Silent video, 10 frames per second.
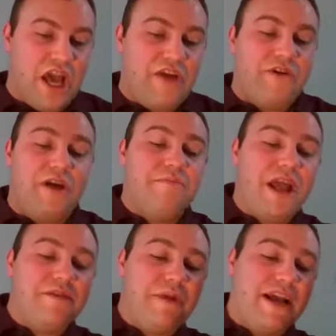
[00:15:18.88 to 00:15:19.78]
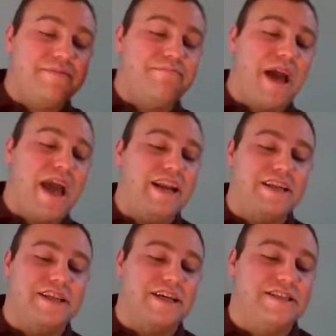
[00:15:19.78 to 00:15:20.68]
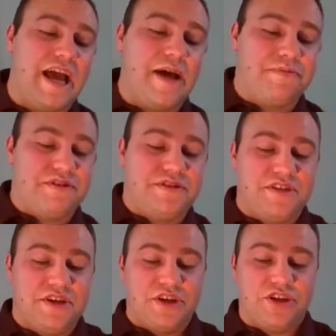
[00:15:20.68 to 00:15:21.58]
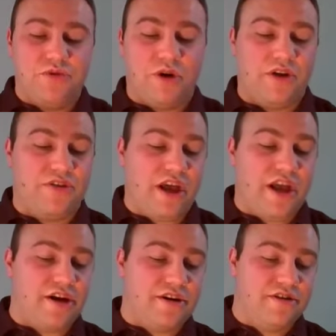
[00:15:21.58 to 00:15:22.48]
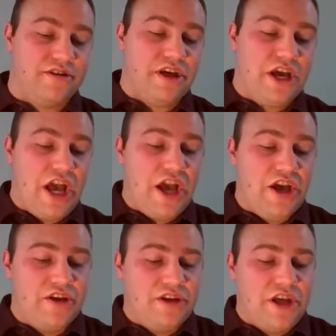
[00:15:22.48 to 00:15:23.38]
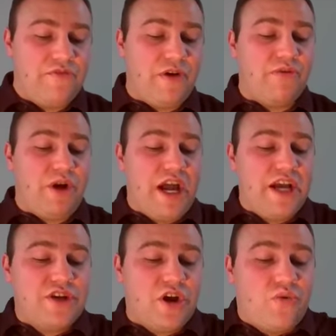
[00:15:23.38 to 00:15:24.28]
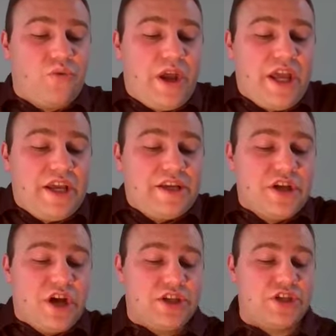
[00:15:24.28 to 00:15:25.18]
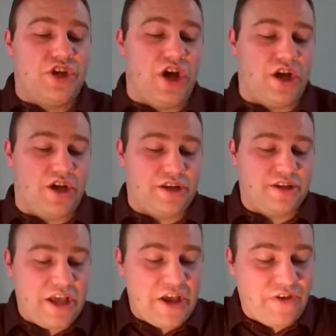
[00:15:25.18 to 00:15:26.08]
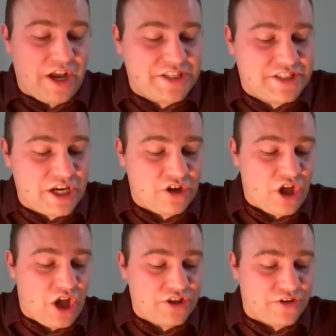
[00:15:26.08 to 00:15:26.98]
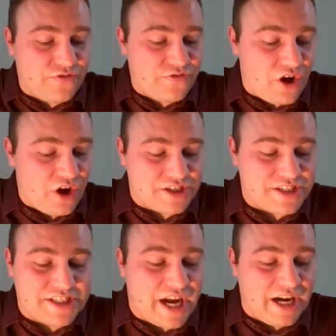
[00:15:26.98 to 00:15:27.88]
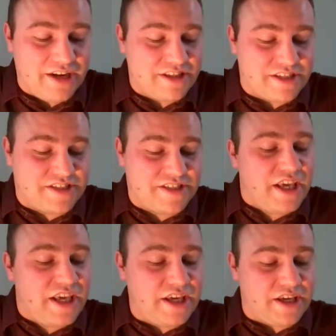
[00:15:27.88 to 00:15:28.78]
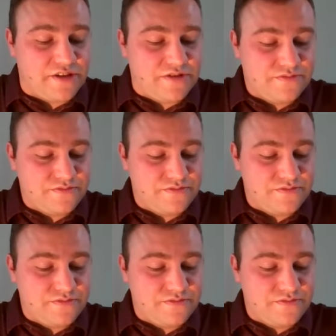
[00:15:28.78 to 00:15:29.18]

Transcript: If I make my bed in the depths, you are there. If I rise on wings on the dawn, if I settle on the far side of the sea,